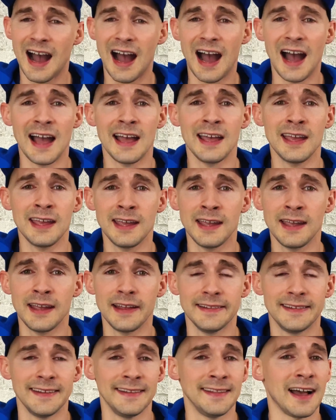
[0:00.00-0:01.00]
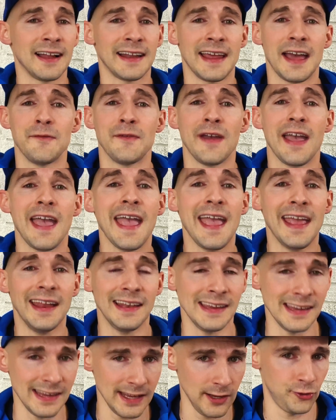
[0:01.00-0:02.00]
I did not have
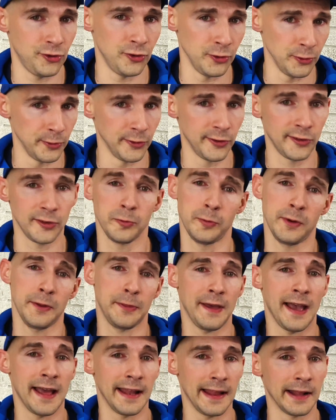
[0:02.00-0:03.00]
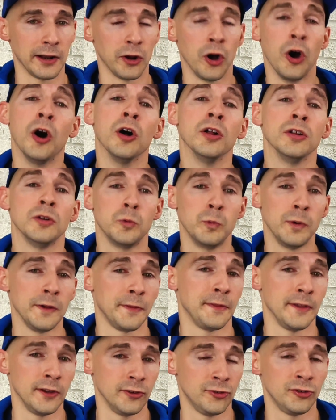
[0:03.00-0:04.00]
any issues with that at all
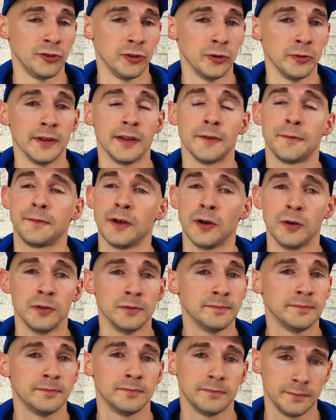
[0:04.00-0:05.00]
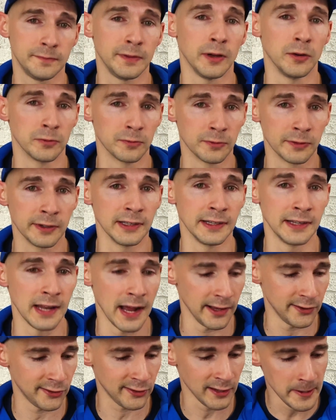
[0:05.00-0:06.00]
with this shoe. It felt really
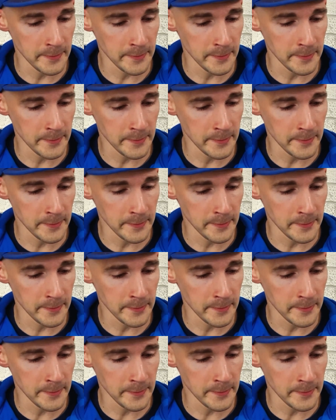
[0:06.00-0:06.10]
nice.